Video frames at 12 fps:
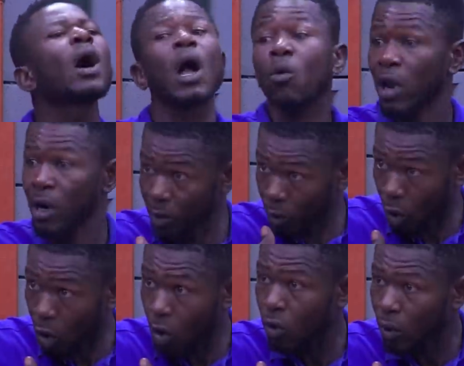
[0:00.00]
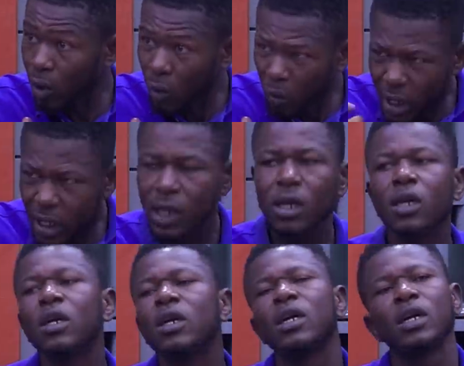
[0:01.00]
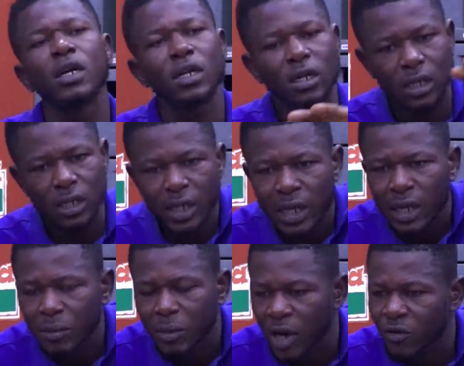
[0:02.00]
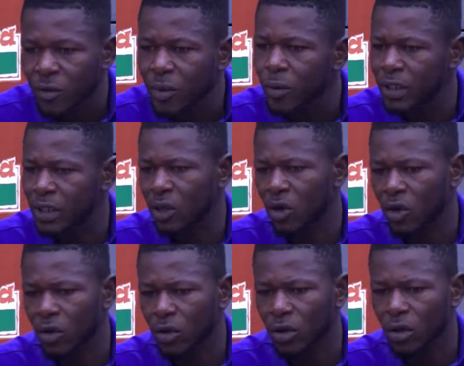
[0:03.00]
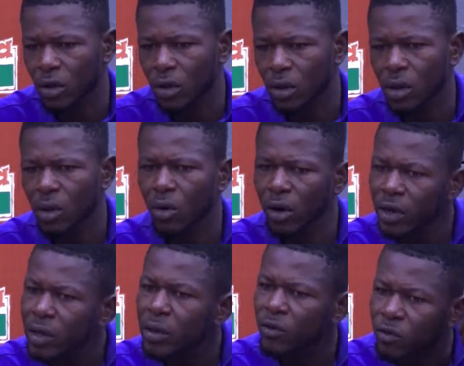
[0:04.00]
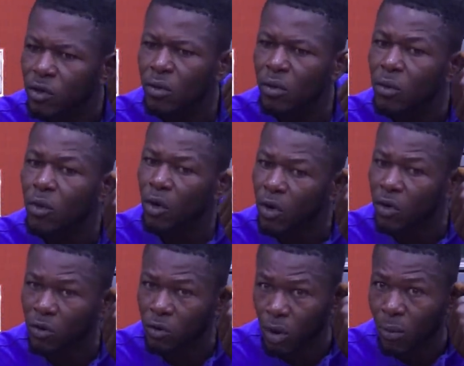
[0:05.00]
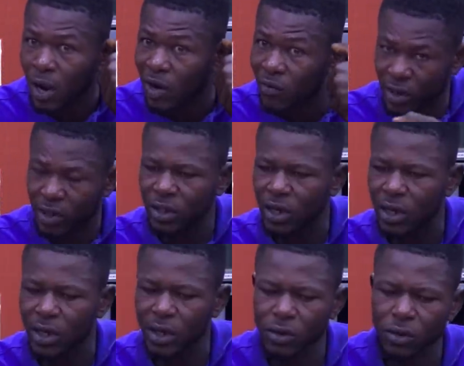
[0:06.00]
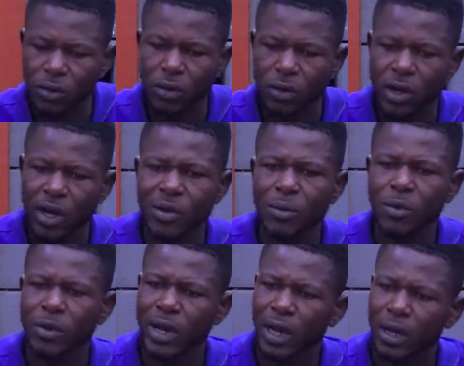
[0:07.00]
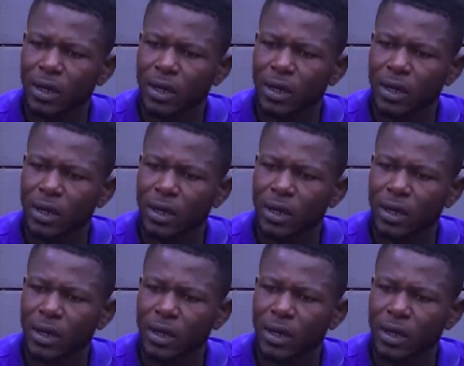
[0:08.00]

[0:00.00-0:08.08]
Akwa na me wo. 1 week. Ne marafu bi won che won no. No won no de o number afre se oh afia buku ya.